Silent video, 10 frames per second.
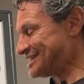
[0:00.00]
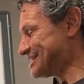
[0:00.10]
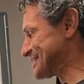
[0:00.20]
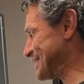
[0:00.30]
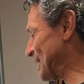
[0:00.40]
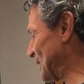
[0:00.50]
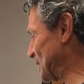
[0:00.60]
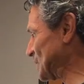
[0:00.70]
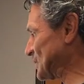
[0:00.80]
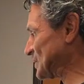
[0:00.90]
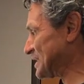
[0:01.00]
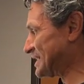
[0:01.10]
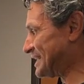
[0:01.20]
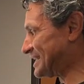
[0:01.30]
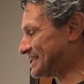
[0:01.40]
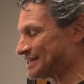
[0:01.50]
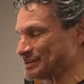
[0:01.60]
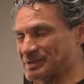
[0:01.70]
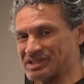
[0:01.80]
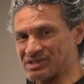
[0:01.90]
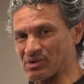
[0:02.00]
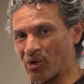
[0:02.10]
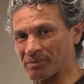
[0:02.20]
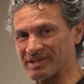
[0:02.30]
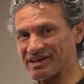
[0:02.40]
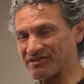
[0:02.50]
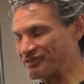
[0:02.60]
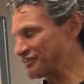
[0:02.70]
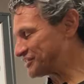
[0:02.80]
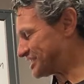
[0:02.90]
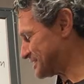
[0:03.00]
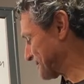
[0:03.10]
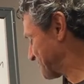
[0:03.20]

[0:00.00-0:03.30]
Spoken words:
So which is normally a 50.